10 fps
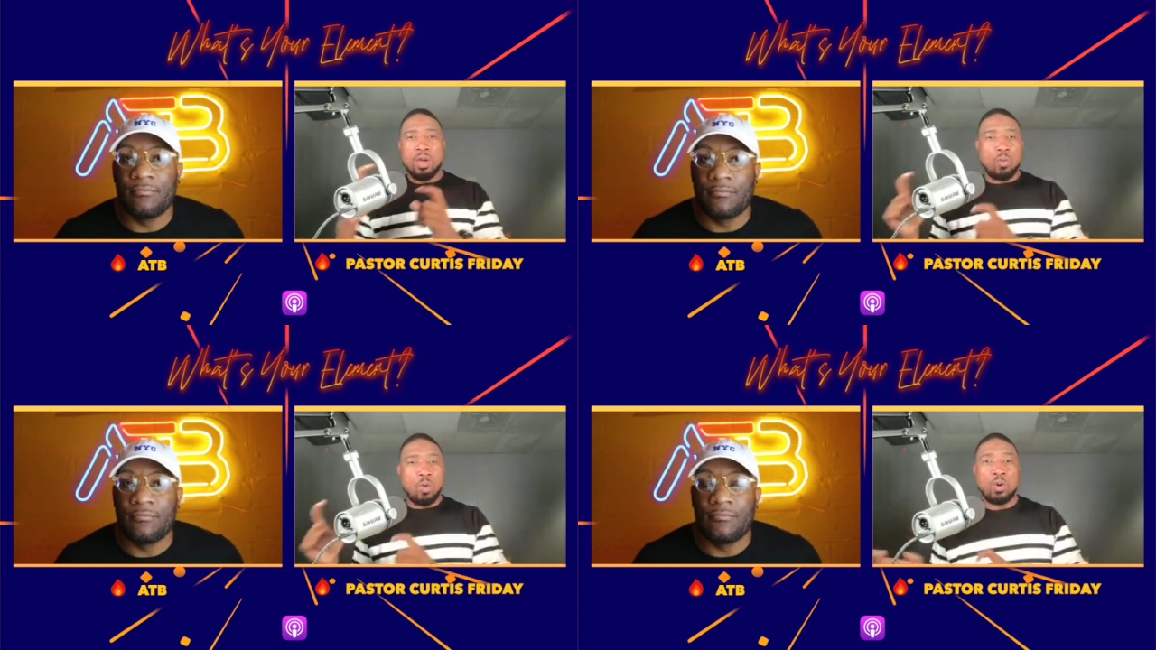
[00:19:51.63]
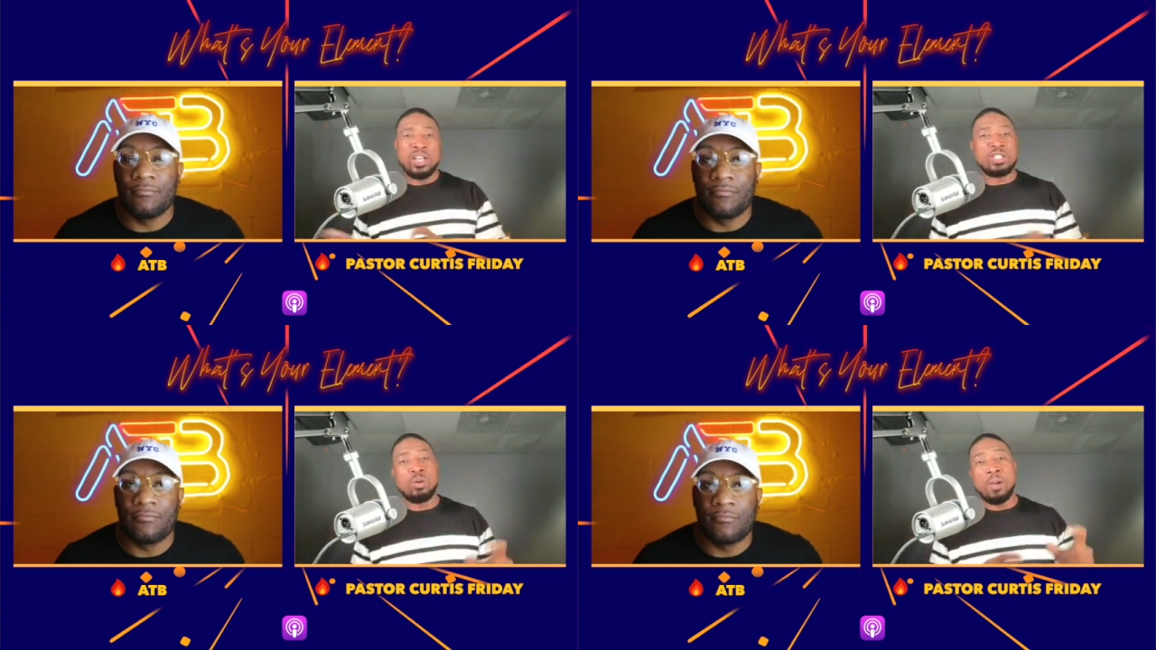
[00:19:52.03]
Speaker 1: rolled
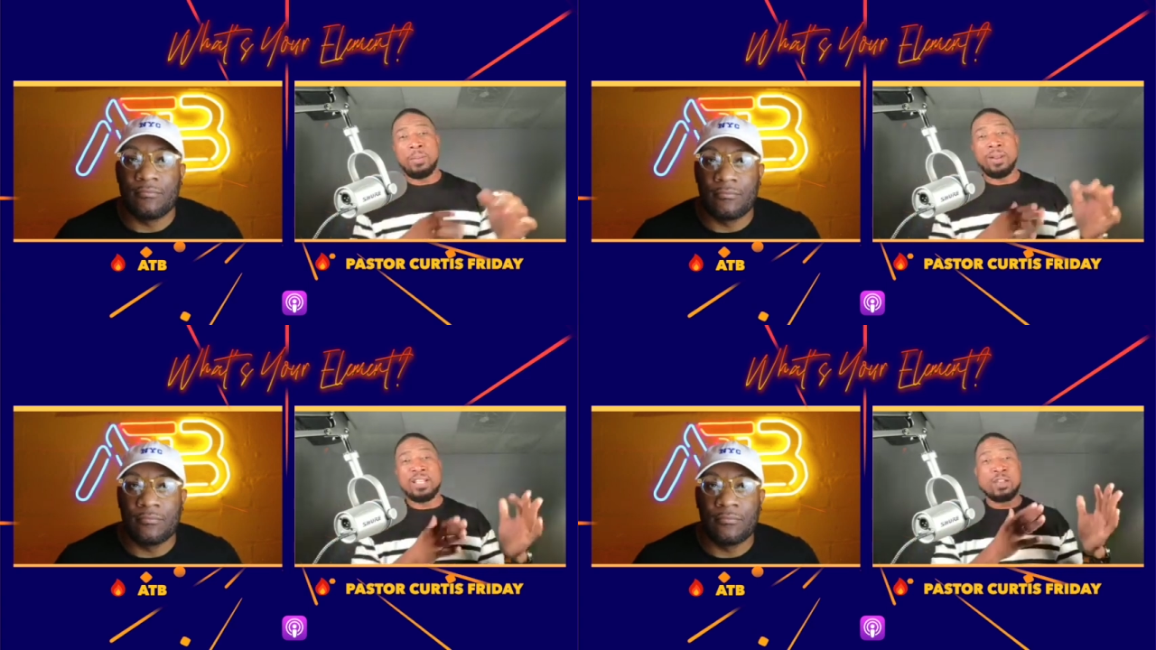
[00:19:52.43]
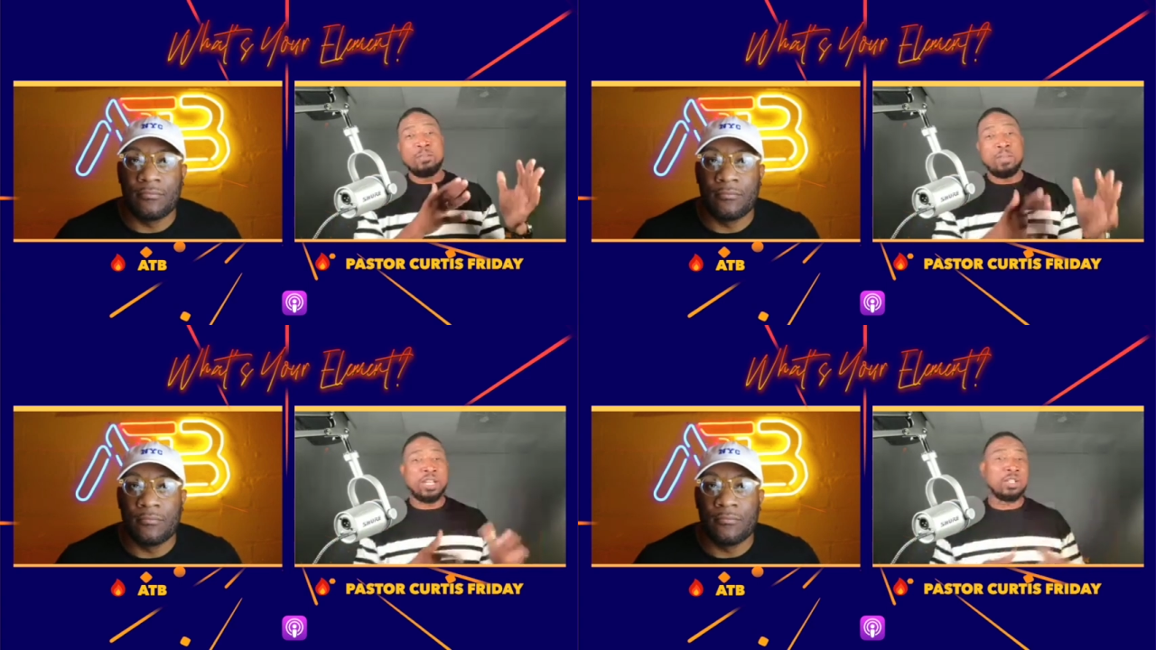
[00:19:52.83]
into a place of
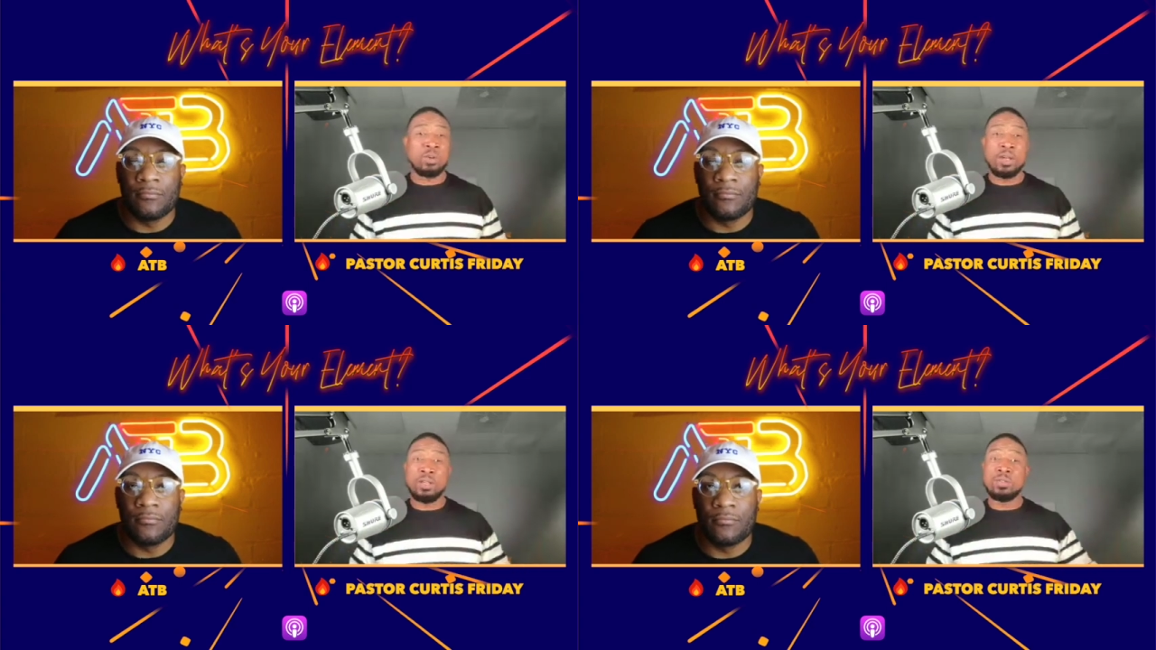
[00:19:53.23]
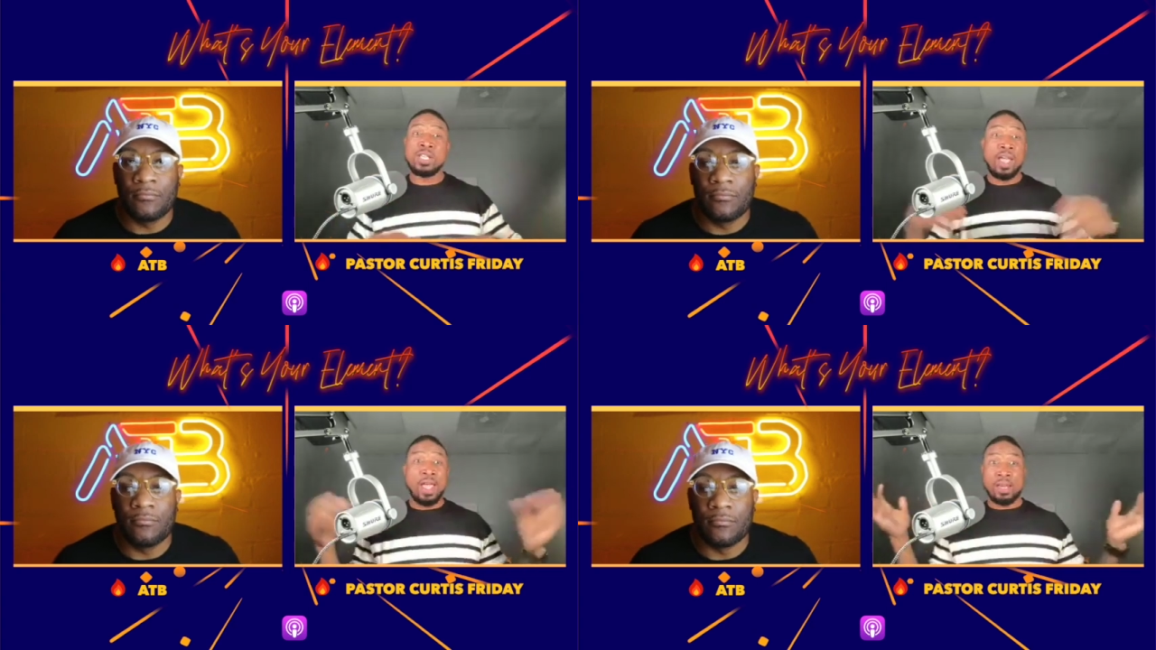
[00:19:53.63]
ministry and you
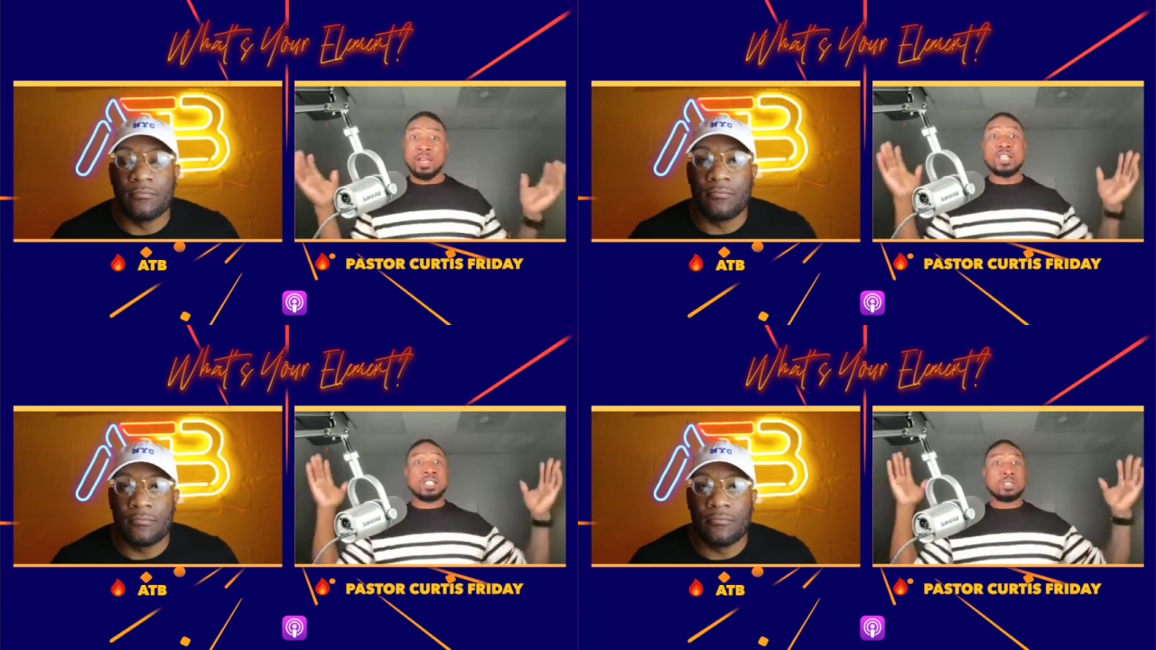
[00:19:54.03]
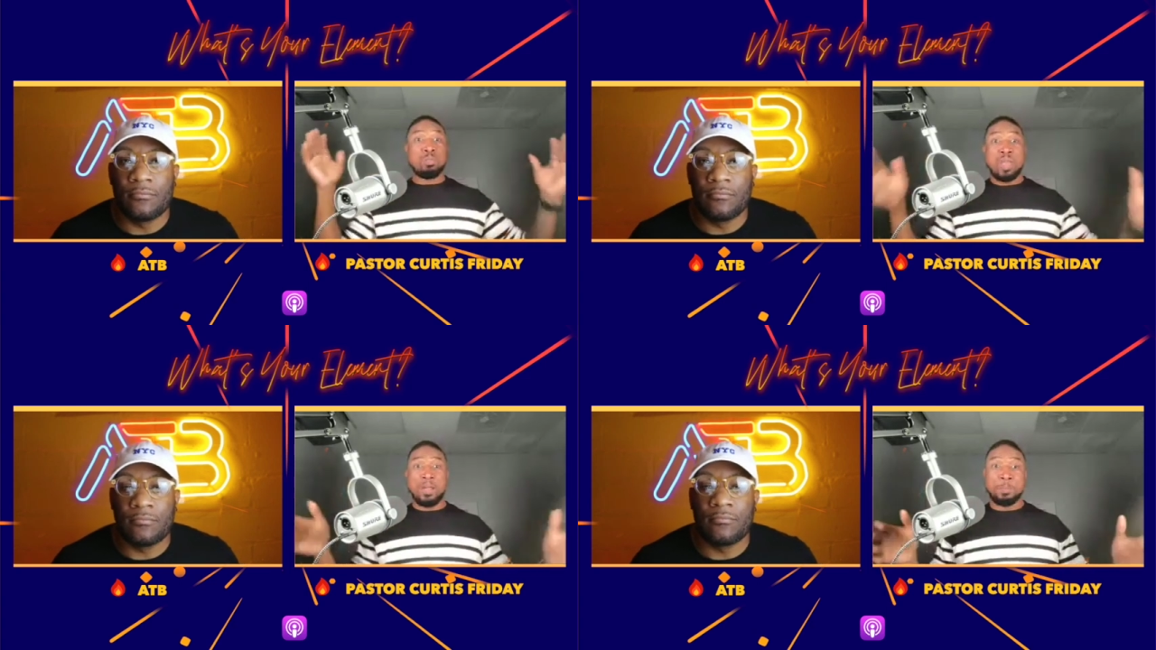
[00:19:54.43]
said, hey, this is
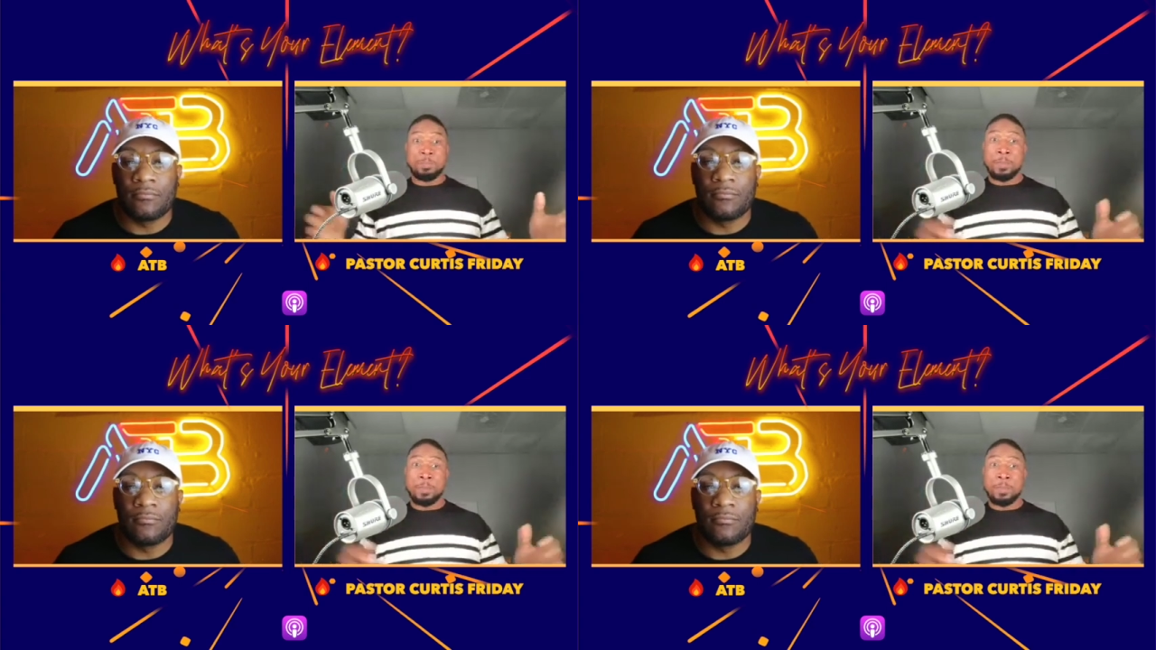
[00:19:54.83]
me.